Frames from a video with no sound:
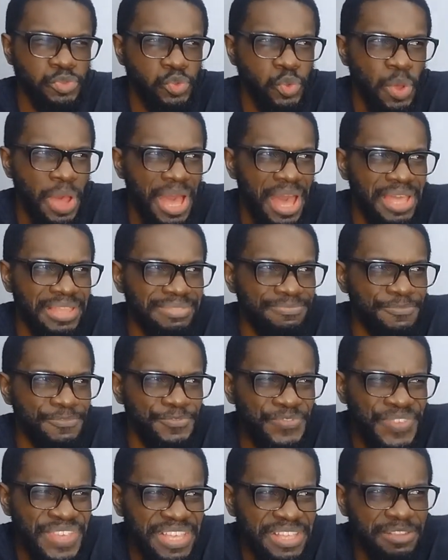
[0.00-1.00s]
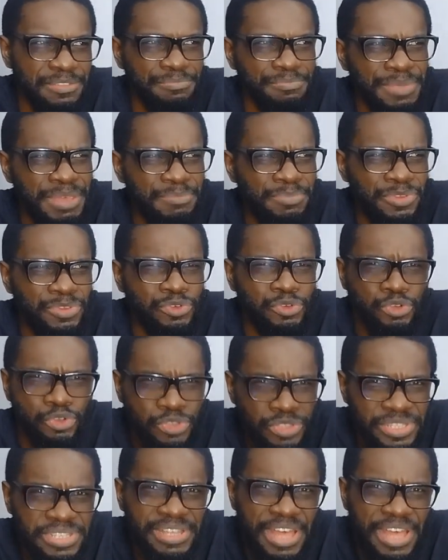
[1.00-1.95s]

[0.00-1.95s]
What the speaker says: so I feel maybe you should